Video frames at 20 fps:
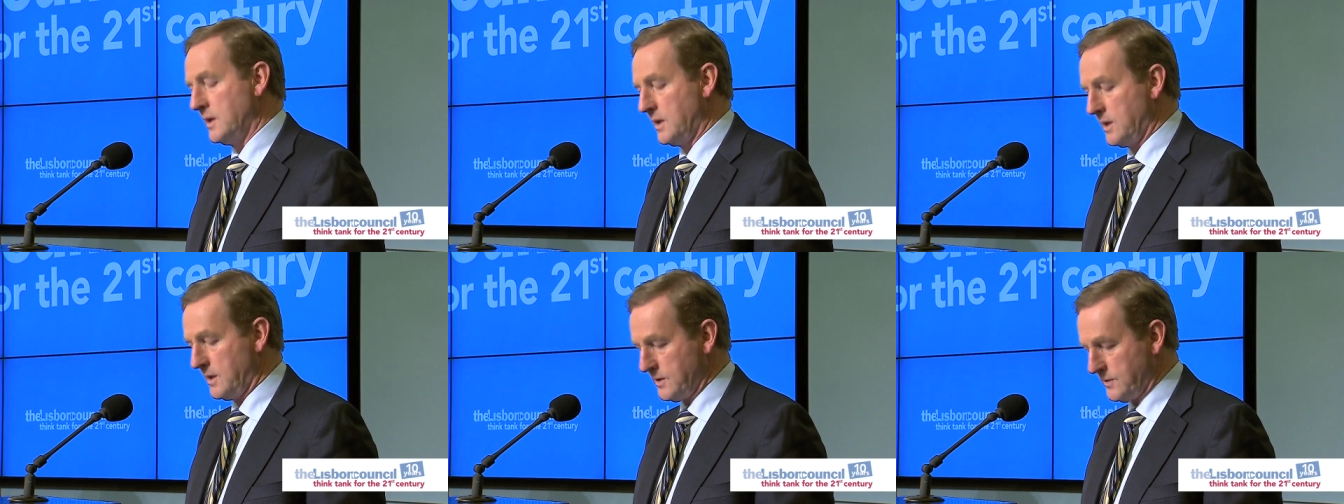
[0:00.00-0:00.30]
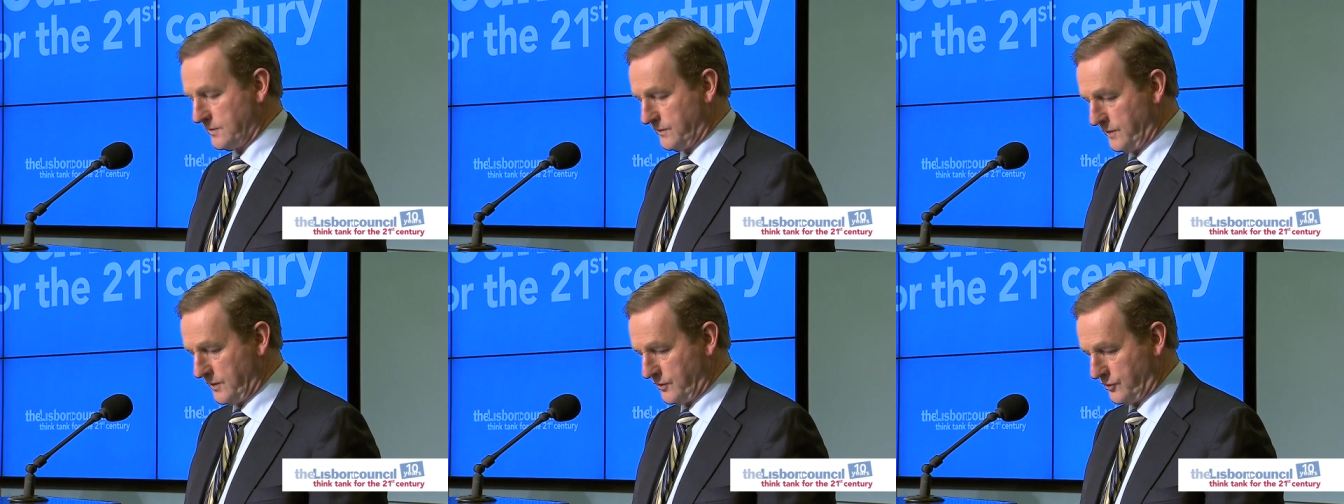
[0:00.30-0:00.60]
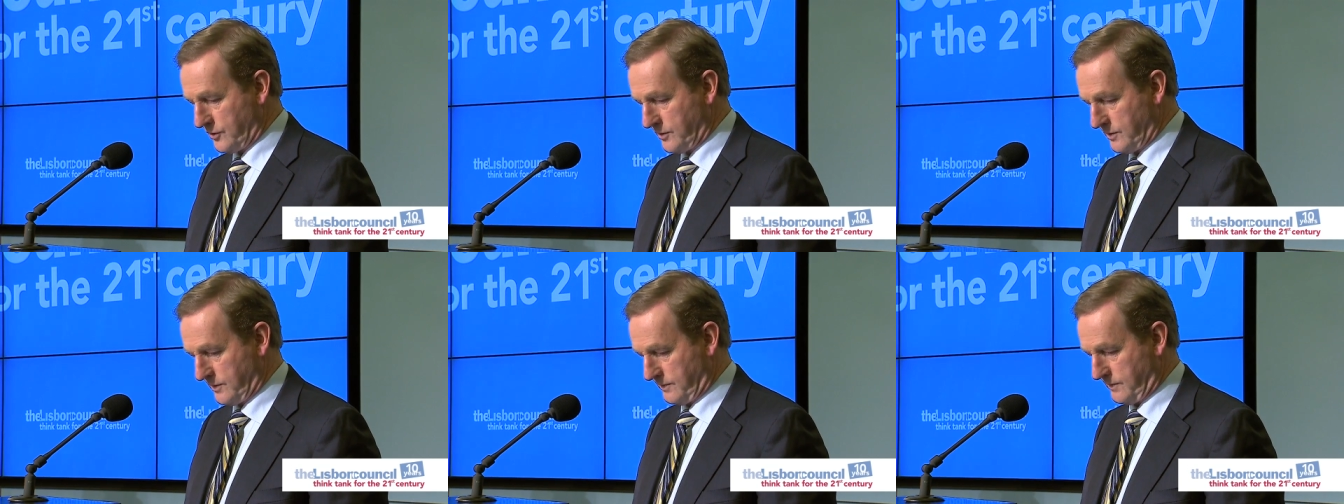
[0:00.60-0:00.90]
His
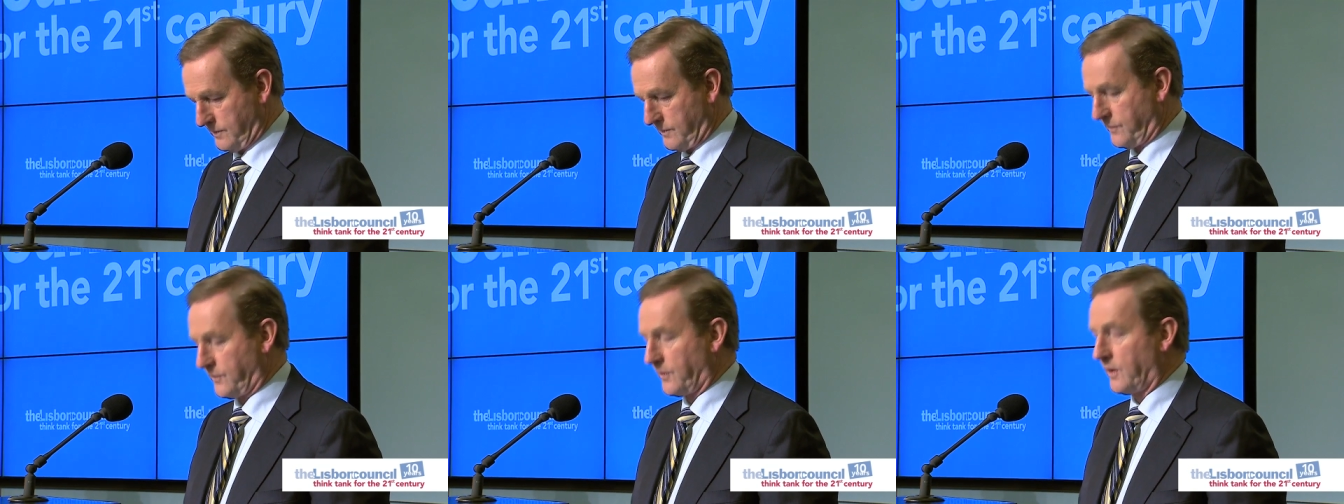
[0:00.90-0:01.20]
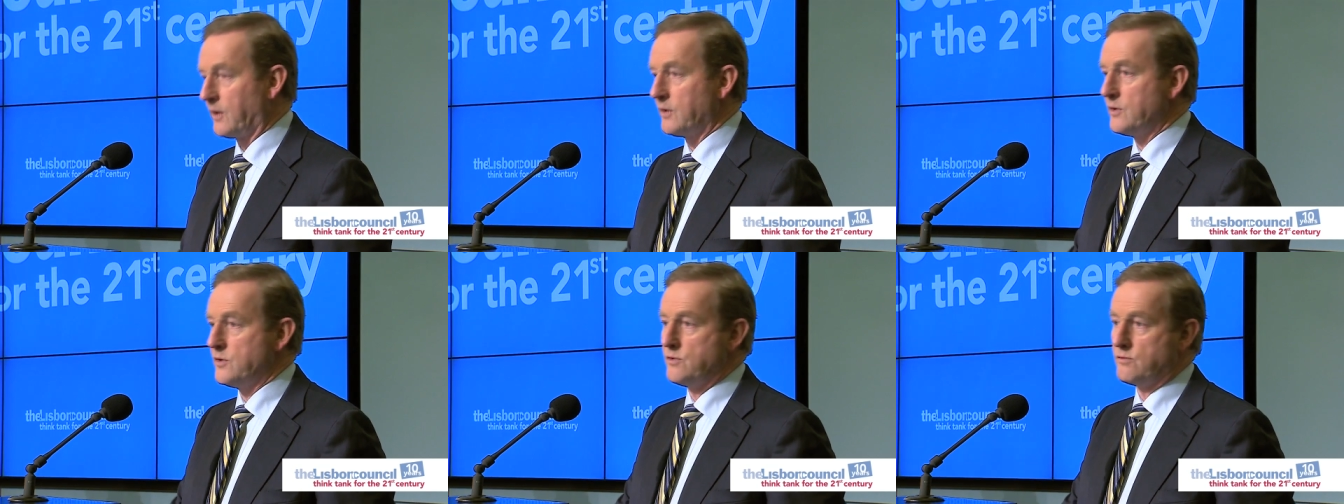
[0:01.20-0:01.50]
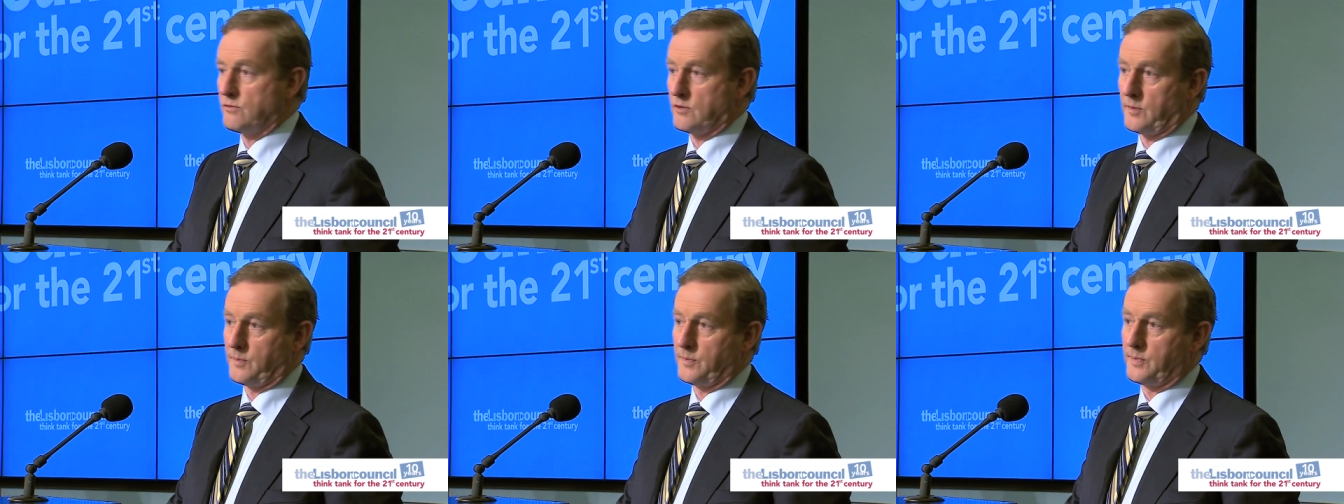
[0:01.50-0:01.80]
vision for
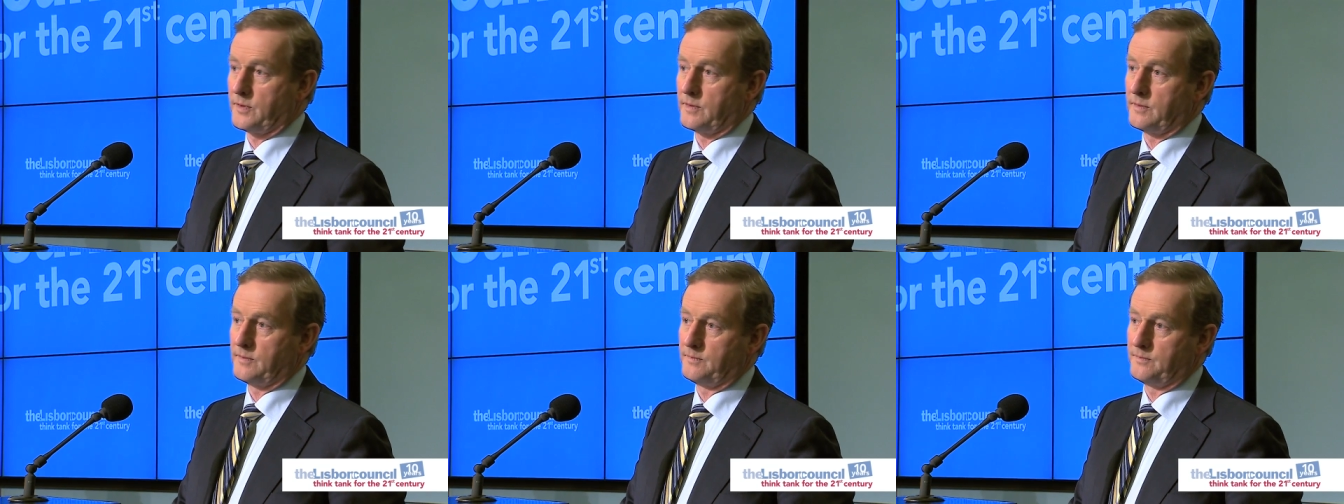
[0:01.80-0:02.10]
Europe,